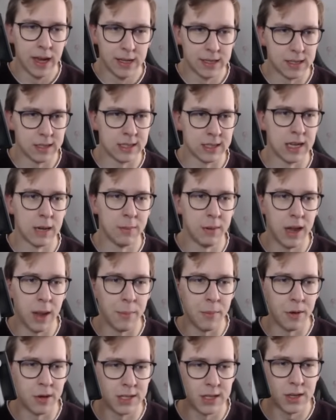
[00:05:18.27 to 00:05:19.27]
So Snubble
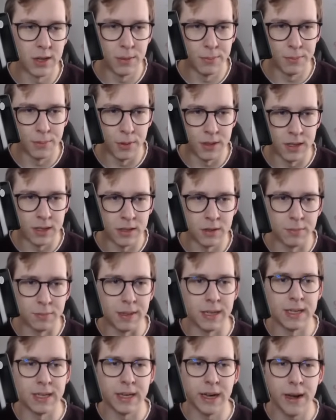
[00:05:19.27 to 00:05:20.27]
I'm also gonna put into
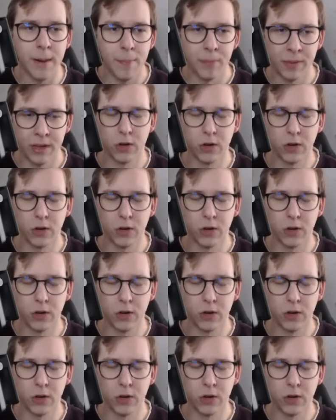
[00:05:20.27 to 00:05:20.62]
B tier.